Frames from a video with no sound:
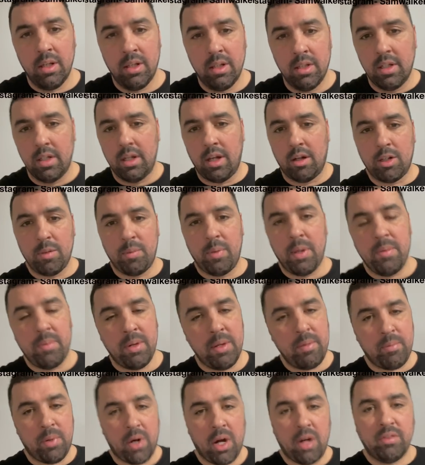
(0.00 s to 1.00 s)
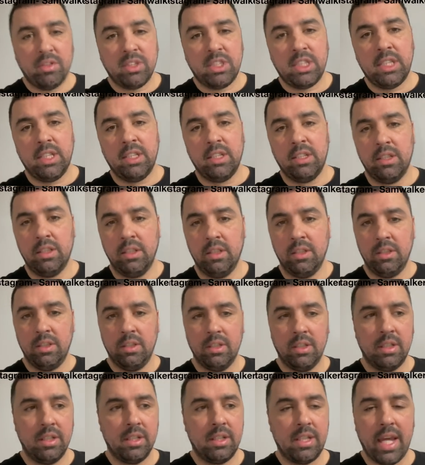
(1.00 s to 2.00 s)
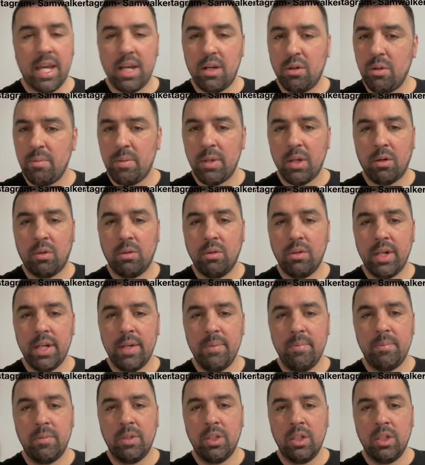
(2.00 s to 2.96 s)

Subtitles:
Now the people in poverty, they're gonna be hungry.